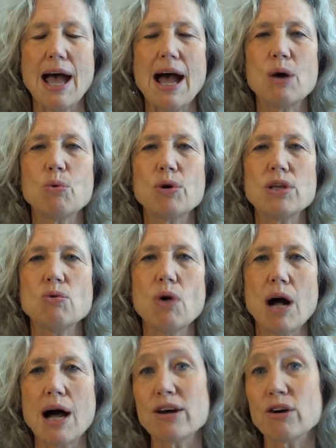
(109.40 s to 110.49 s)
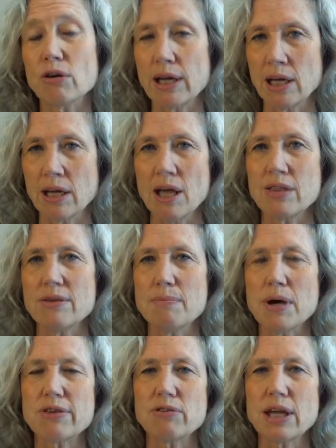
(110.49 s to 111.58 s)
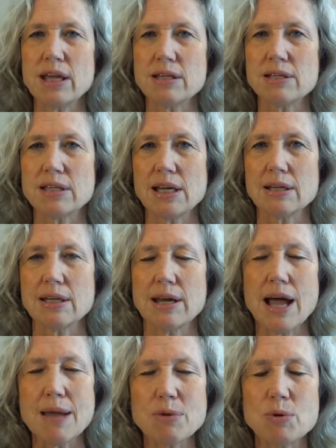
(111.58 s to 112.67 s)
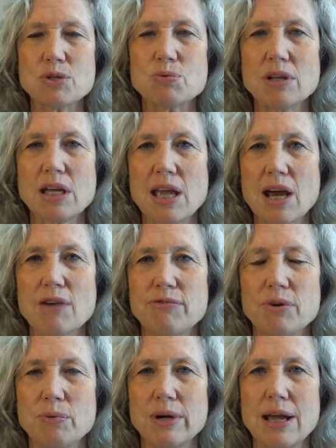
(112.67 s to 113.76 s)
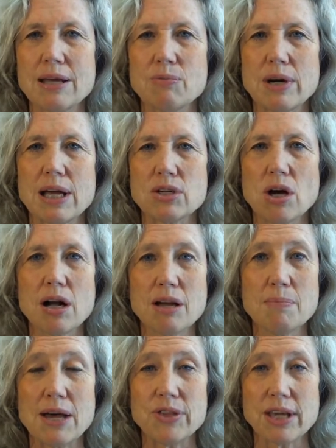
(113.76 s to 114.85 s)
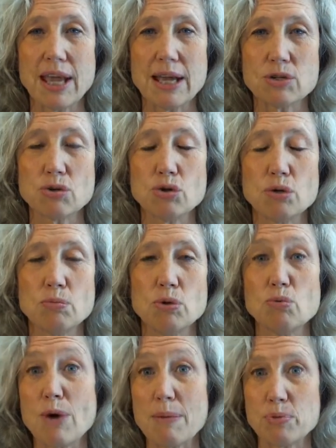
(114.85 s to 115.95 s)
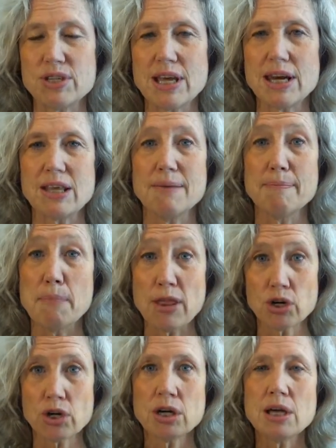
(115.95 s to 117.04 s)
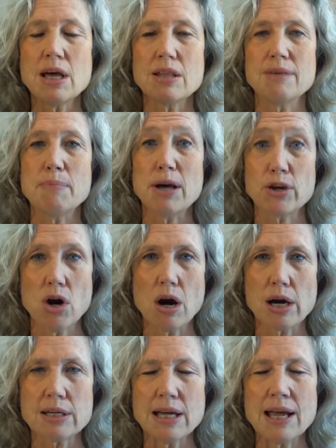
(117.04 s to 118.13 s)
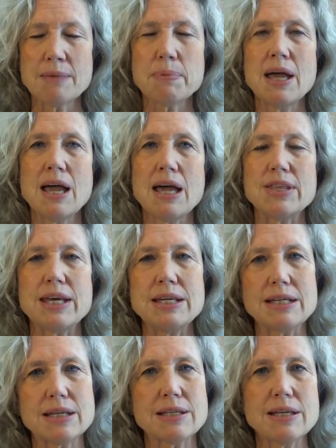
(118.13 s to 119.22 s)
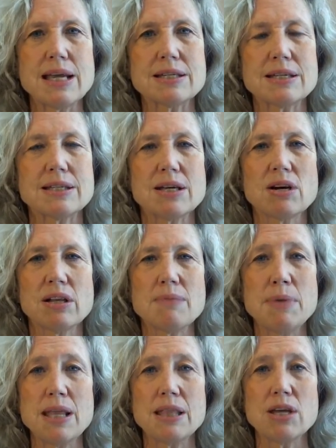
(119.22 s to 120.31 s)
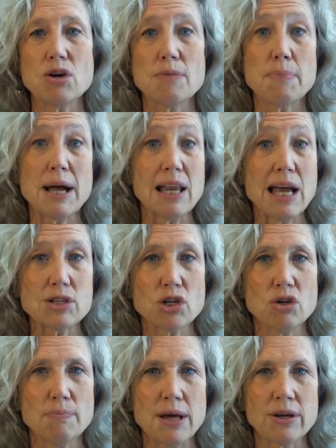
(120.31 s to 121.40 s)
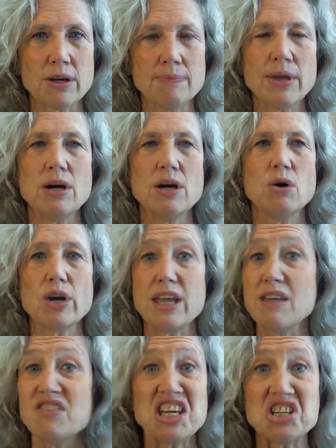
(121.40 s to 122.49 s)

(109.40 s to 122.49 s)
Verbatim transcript: How are you honoring the mothering instinct? And I'm always really careful when I when I talk about the Cancer New Moon representing the mother, the mother archetype, that it doesn't necessarily mean that you're a biological mother or even